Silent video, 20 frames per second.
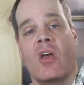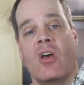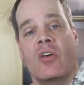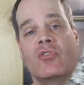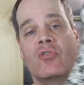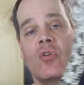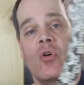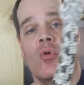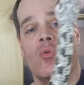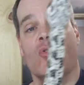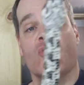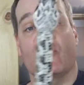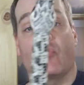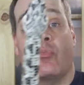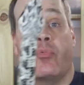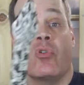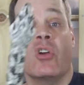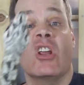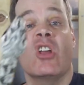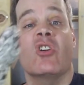So there's a
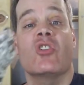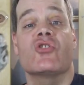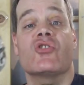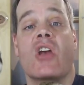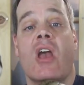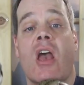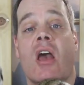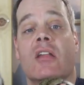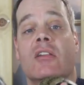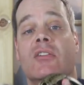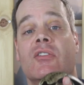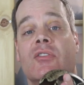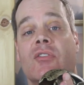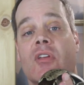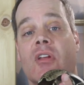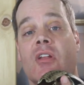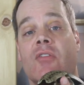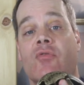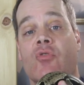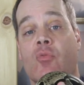pretty good chance
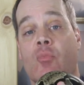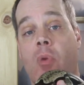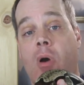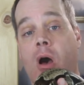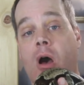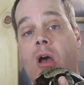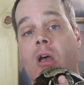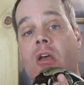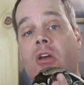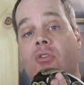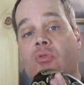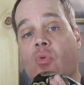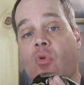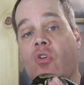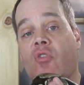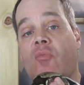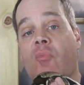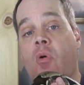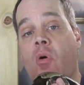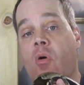that if you buy a
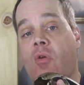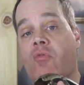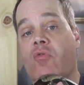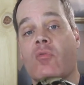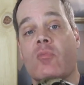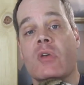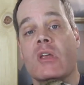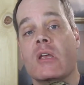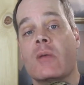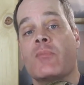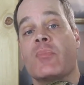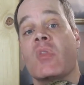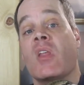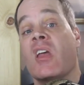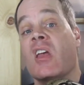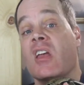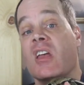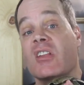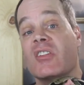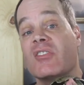dwarf boa for me,
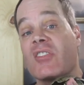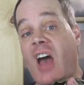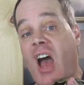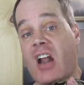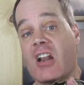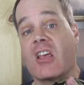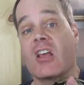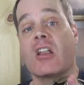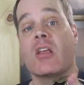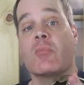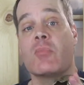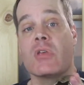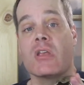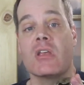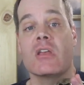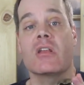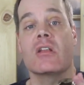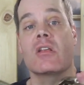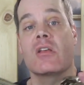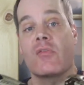it's not going to be
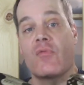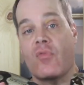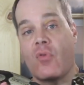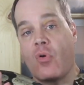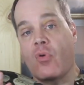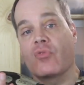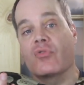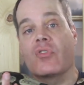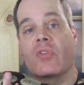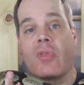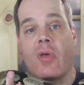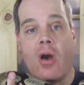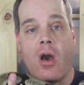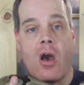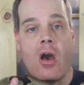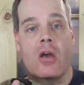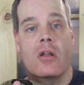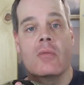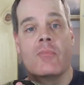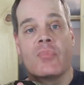eating
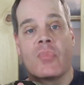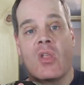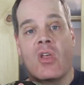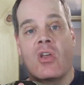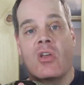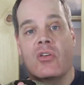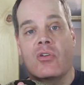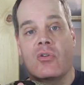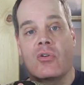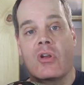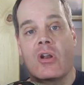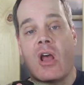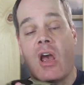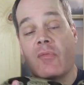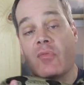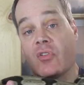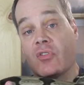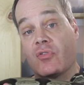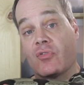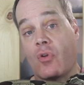frozen-thawed. You're going to
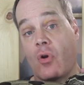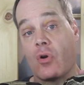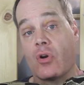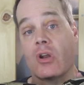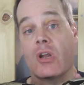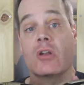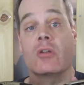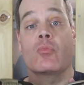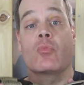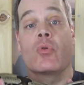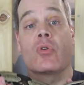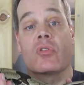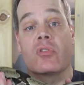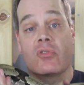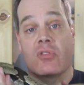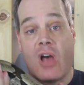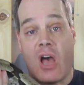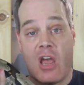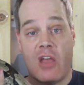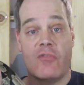have to start it with
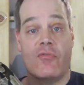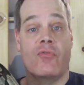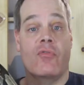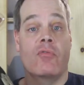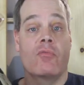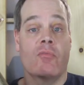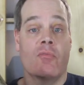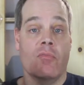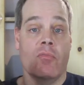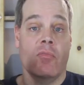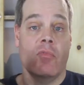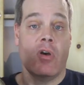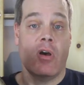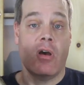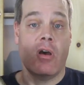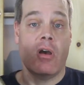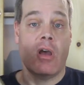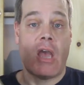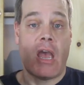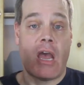live
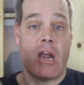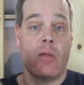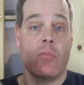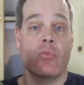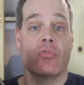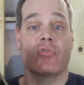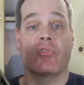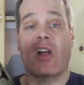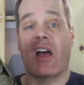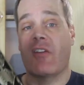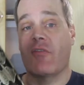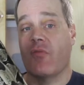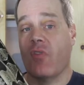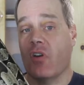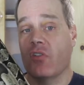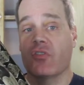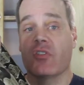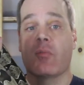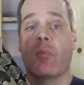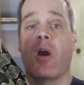animals, live
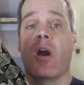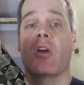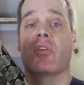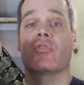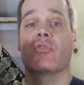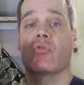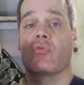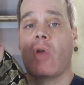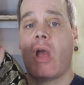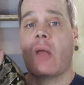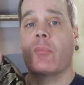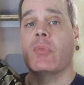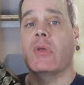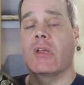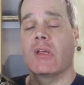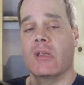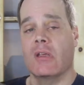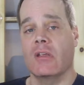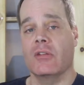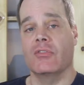fuzzy mice or rat
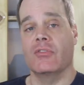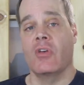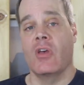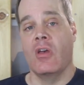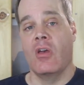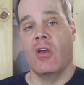pinkies.